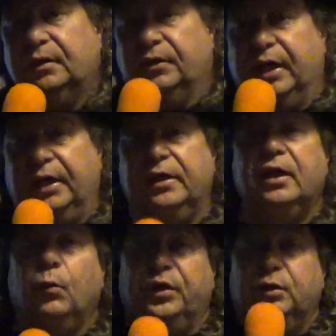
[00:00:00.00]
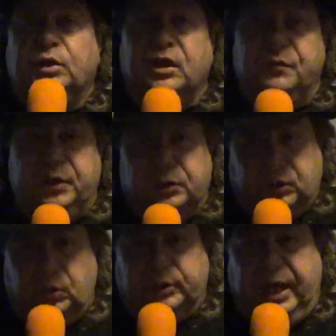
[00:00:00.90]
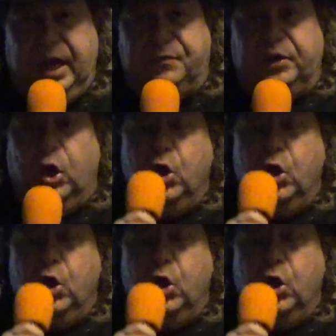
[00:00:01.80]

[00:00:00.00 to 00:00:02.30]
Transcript: Okay? When you deliver your soul to heaven,